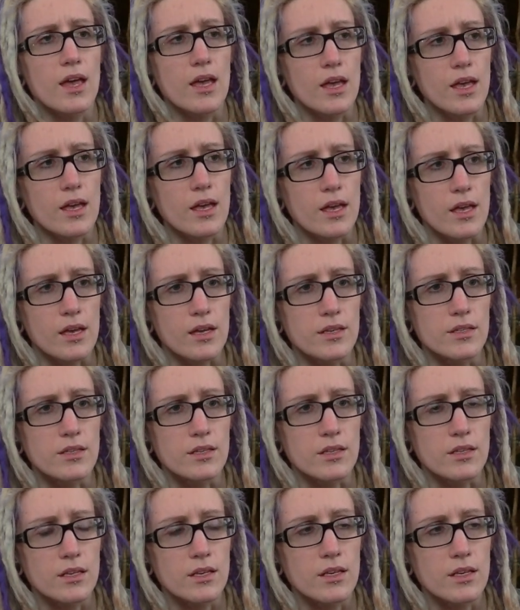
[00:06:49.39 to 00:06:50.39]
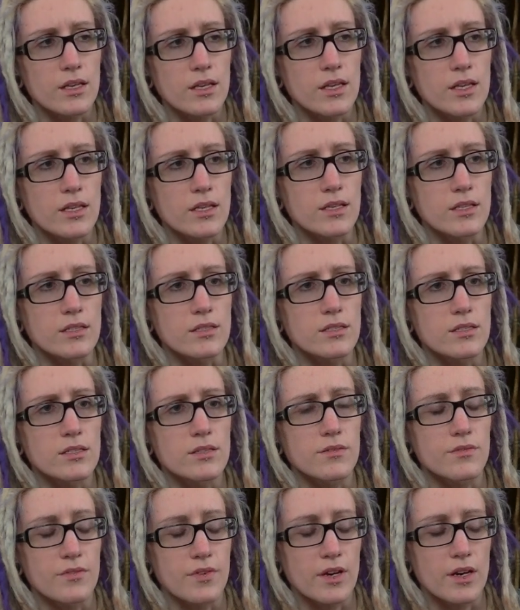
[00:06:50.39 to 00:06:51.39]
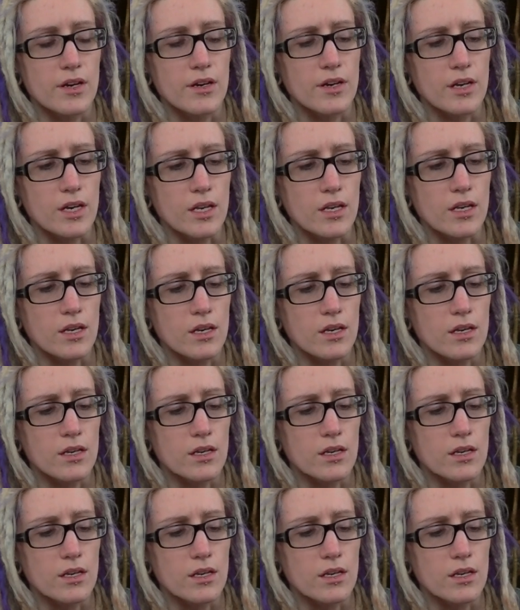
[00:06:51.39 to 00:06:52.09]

and he's very